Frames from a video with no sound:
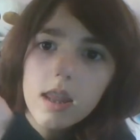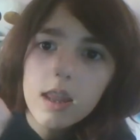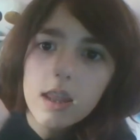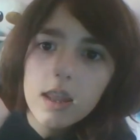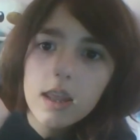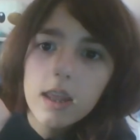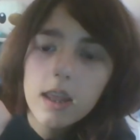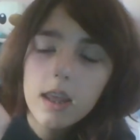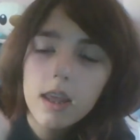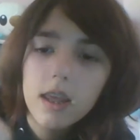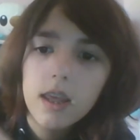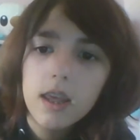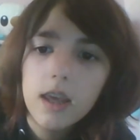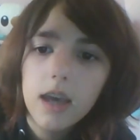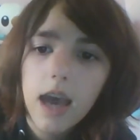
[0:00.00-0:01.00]

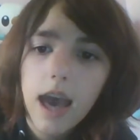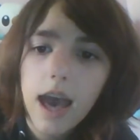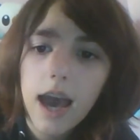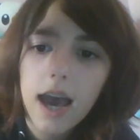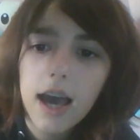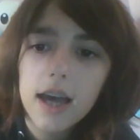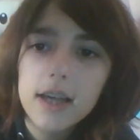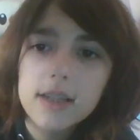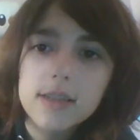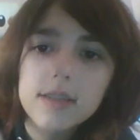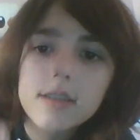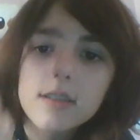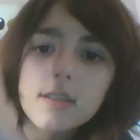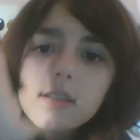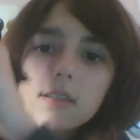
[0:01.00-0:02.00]
He
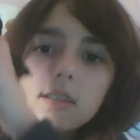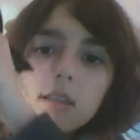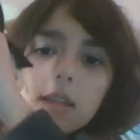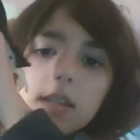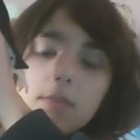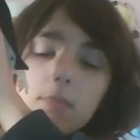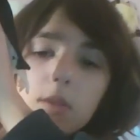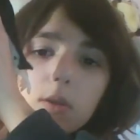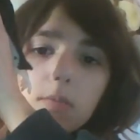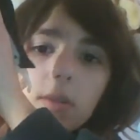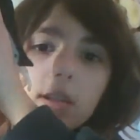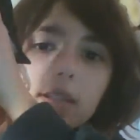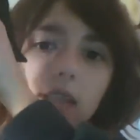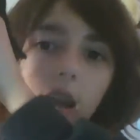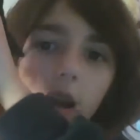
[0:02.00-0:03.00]
has these
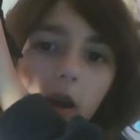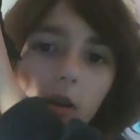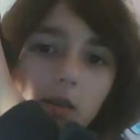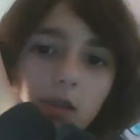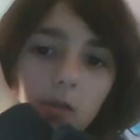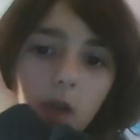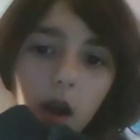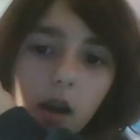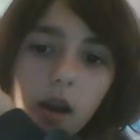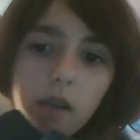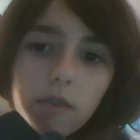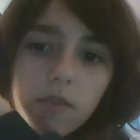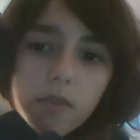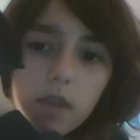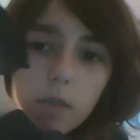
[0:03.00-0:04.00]
bloomers that I also got
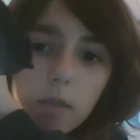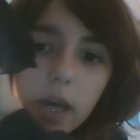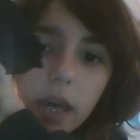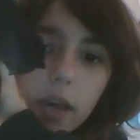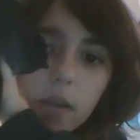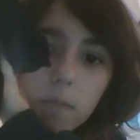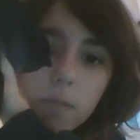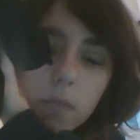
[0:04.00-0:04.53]
off of eBay